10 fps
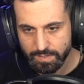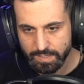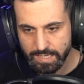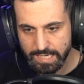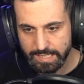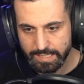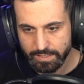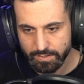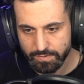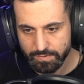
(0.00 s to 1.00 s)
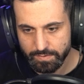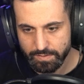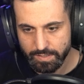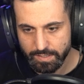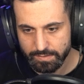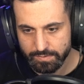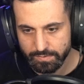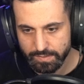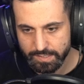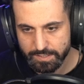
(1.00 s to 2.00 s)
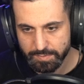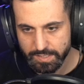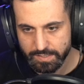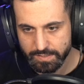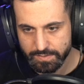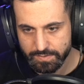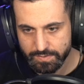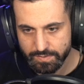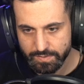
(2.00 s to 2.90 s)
I gotta go on to this because...